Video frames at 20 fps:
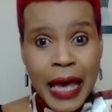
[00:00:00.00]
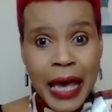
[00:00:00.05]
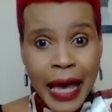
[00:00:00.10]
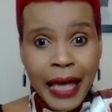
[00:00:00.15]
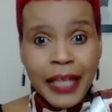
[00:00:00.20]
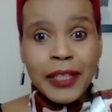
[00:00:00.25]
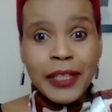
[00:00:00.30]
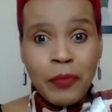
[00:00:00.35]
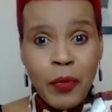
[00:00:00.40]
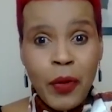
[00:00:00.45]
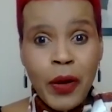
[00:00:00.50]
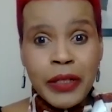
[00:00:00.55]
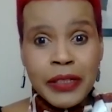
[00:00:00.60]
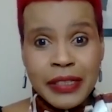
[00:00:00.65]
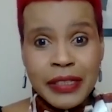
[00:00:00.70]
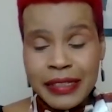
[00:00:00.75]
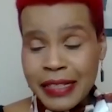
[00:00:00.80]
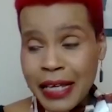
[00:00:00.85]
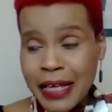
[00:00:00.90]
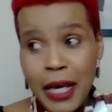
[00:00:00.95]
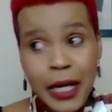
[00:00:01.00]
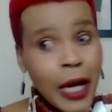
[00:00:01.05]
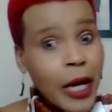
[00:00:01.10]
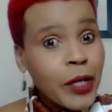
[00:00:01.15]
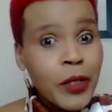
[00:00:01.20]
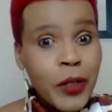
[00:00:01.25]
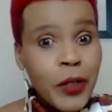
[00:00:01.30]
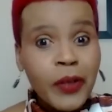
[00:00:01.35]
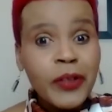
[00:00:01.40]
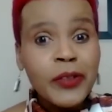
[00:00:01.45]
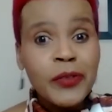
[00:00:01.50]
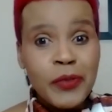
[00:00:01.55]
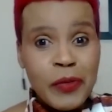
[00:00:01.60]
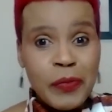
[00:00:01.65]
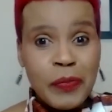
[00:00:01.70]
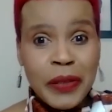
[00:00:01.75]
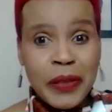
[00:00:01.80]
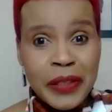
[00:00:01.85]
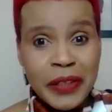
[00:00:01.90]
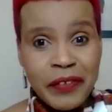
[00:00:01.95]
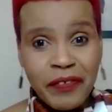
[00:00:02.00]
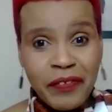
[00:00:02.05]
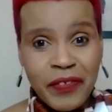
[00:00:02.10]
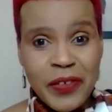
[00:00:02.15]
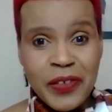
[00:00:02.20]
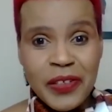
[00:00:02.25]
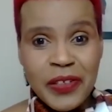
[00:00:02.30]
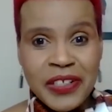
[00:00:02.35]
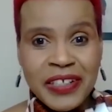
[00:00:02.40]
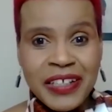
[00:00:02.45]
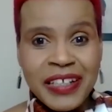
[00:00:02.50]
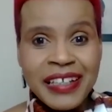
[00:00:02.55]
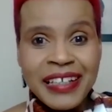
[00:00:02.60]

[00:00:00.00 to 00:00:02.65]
and the present, and I know it will be in the future,